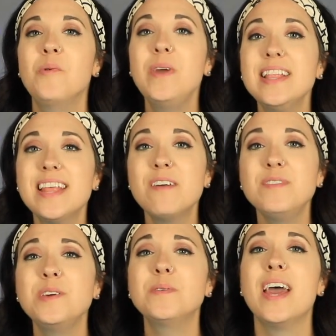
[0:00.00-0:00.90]
We
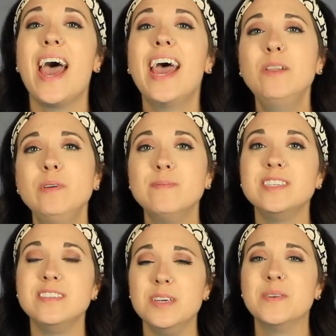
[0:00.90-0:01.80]
love you and we
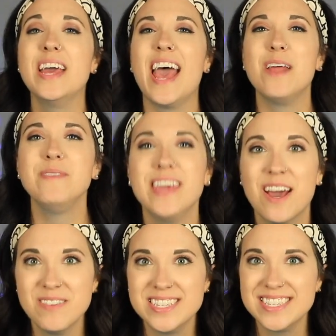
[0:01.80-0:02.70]
miss you and we
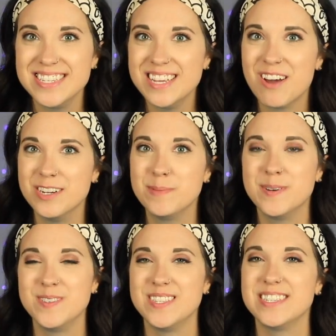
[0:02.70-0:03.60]
can't wait to see all your
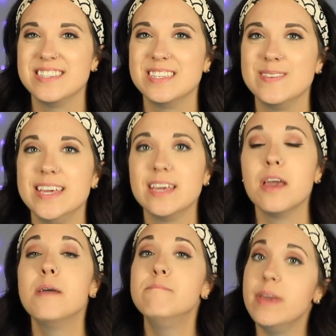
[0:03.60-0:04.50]
posts this week.
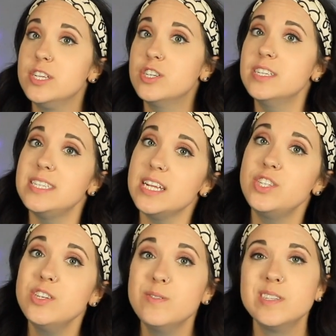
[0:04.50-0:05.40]
Make sure to stay
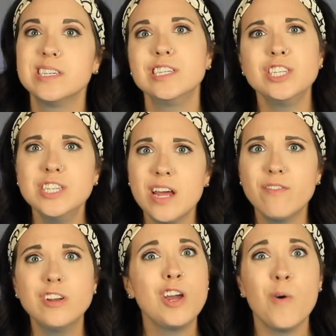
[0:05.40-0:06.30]
tuned because you
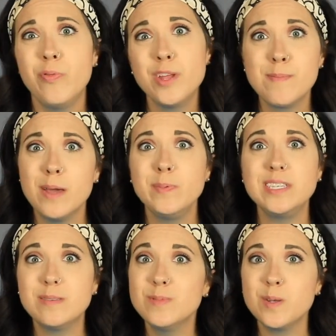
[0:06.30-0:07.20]
never know, there might be
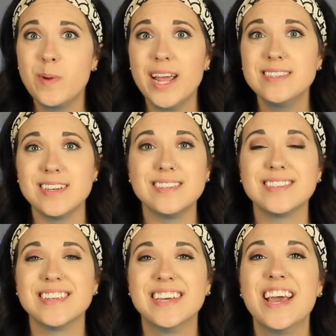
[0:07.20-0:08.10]
some
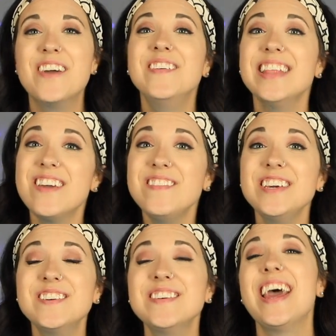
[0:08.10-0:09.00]
surprises. We love
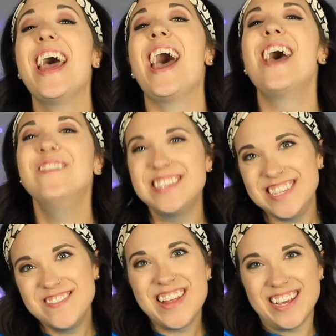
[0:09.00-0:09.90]
you and we'll
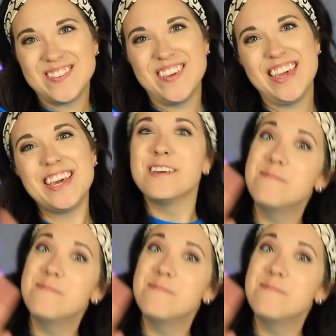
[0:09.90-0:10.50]
see you next week.